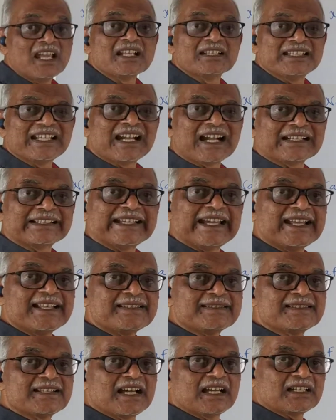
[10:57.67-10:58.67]
the
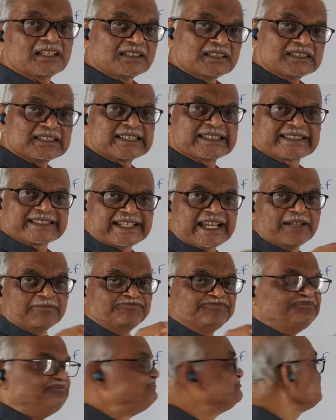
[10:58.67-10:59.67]
cations are
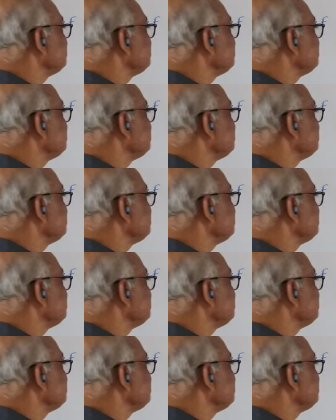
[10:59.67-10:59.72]
same.